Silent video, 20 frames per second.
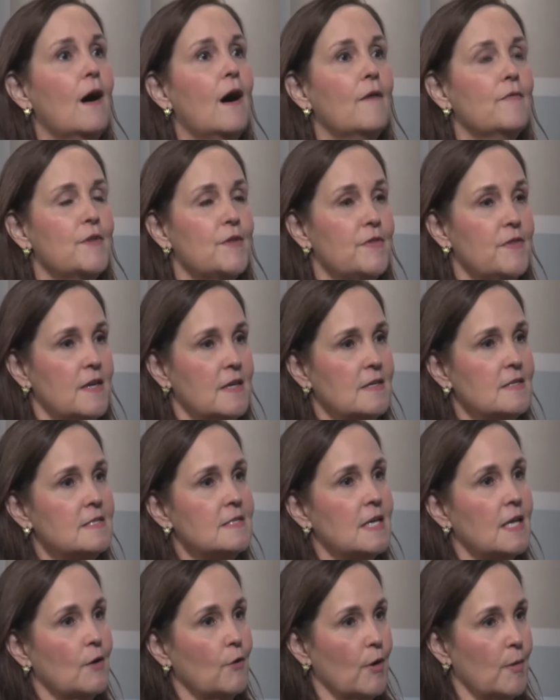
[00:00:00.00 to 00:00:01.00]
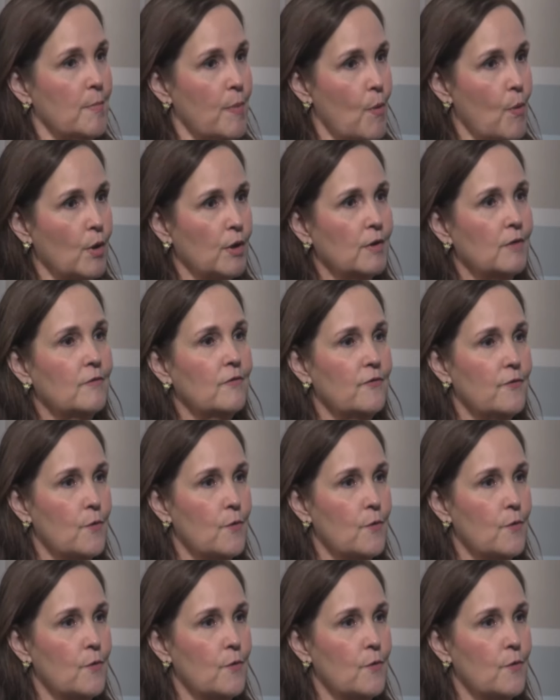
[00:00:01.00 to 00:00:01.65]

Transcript: on the things that are important